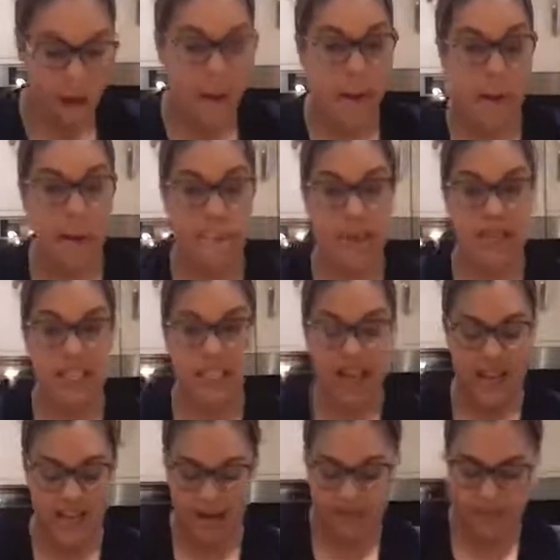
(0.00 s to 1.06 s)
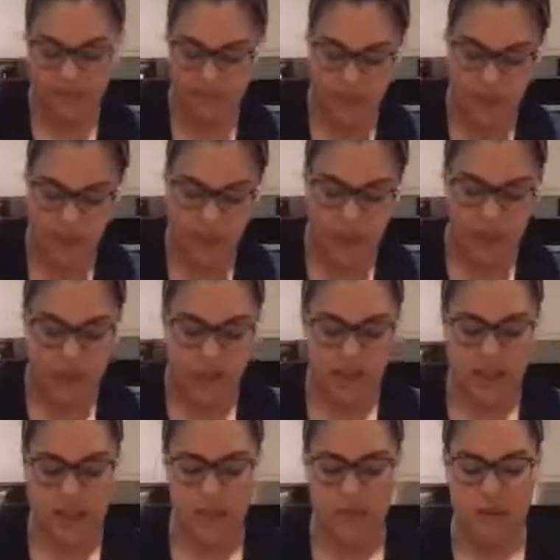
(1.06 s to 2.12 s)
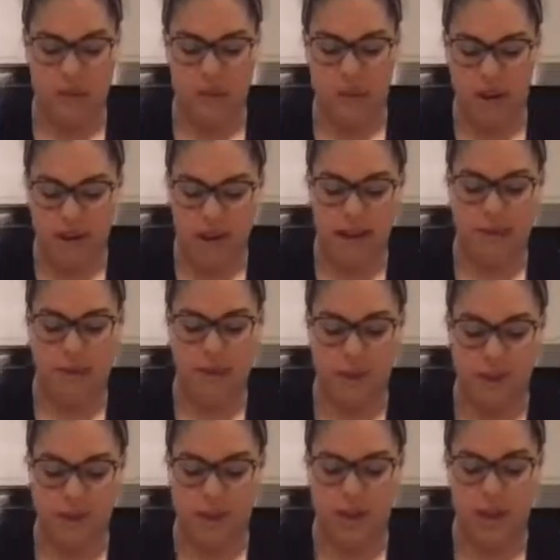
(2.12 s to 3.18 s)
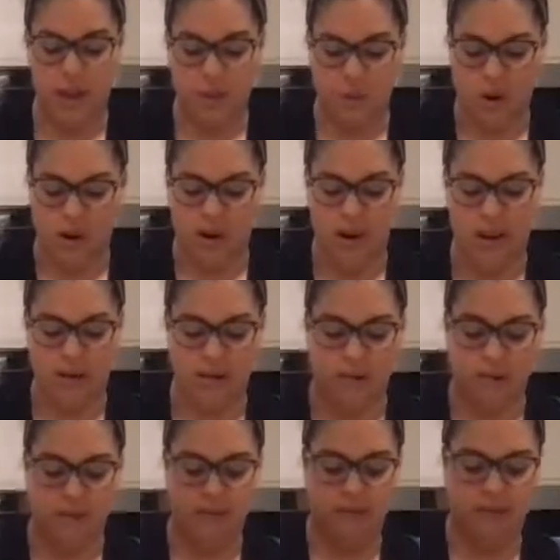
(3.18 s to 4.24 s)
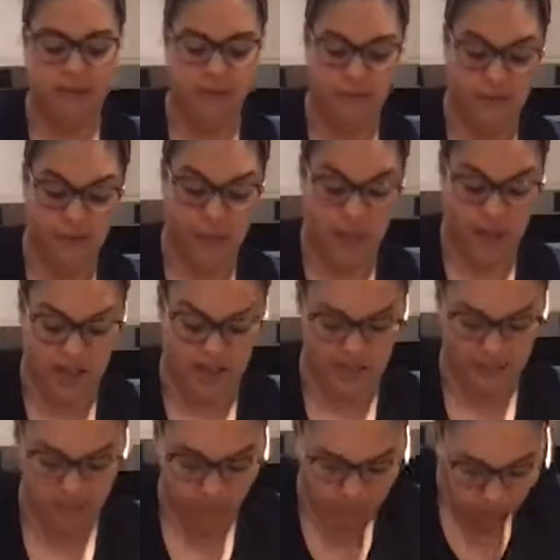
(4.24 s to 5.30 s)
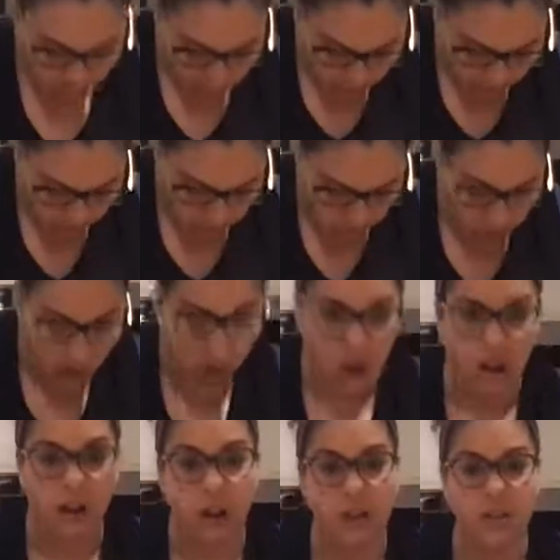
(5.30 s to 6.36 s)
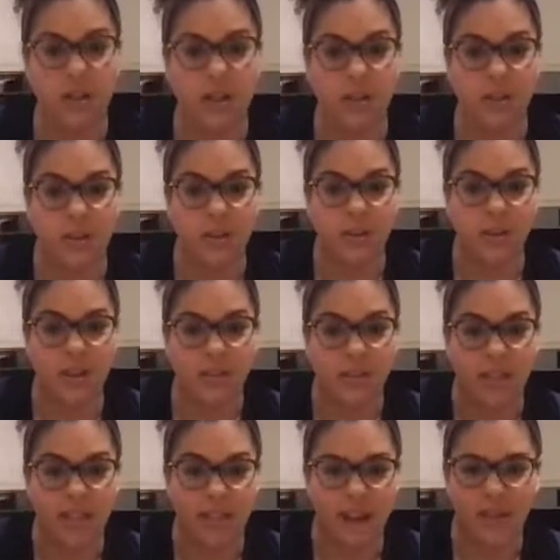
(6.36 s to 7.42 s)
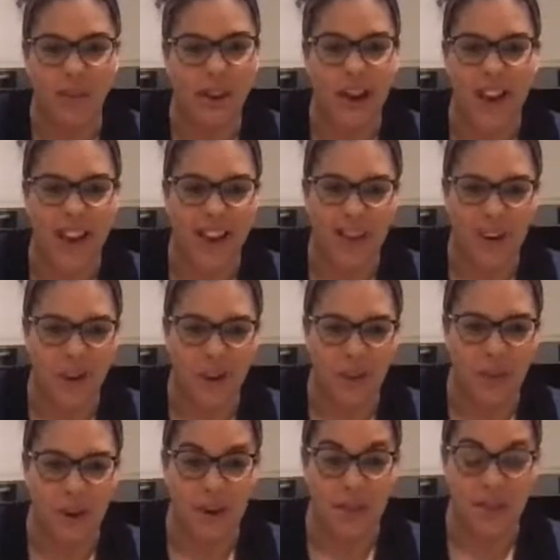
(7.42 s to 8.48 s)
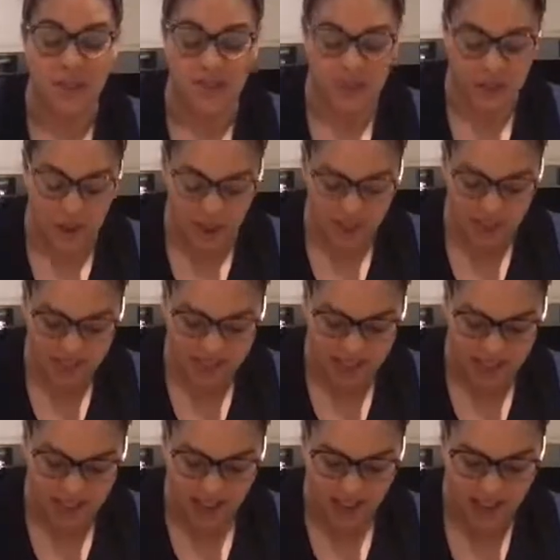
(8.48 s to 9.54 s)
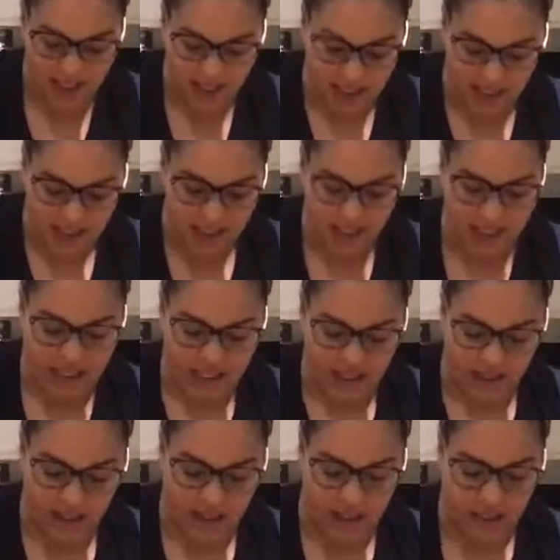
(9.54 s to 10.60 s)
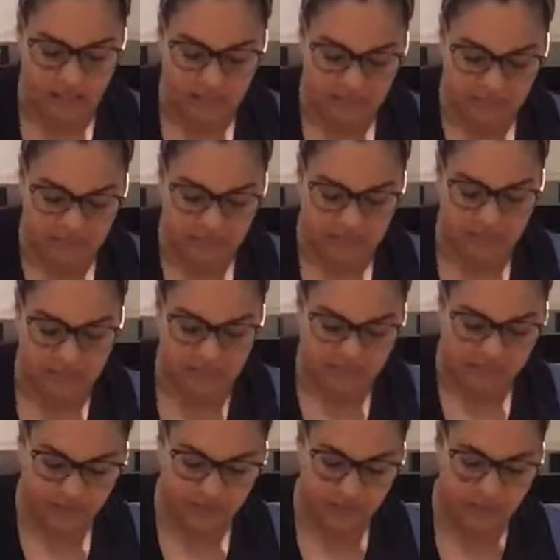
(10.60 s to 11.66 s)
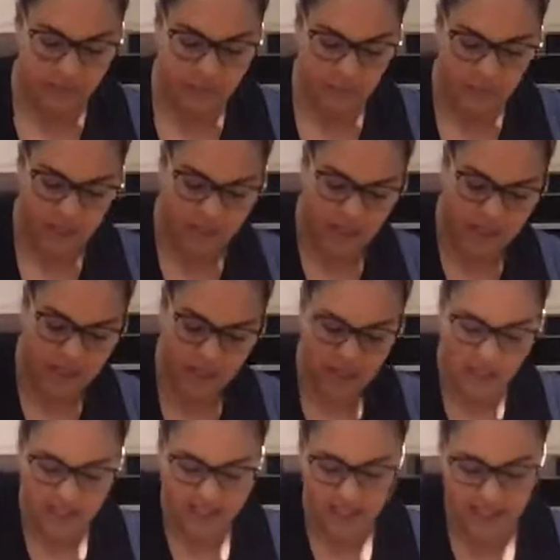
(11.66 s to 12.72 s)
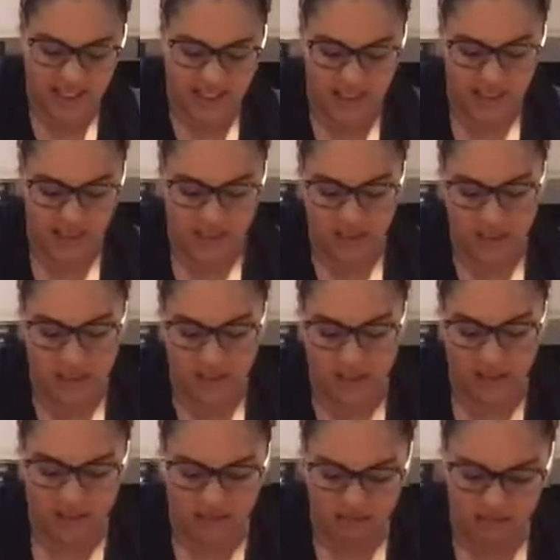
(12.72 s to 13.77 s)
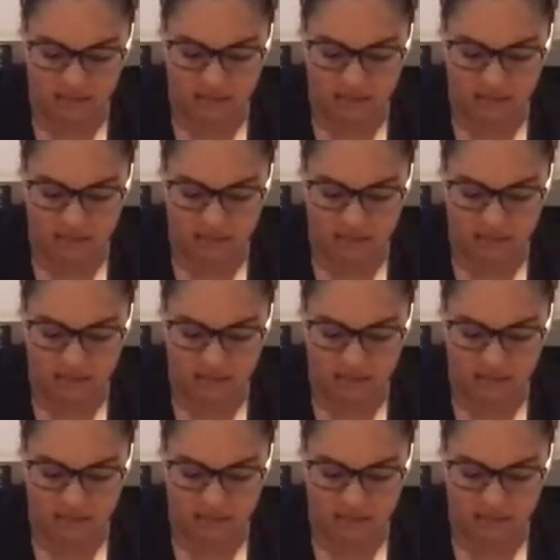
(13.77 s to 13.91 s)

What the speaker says: and mix that in. So then we've got one layer of chocolate and one layer of vanilla. Oh, I just spilled it all over myself. I hate cocoa powder, it's so messy. Right. It doesn't like stick to anything.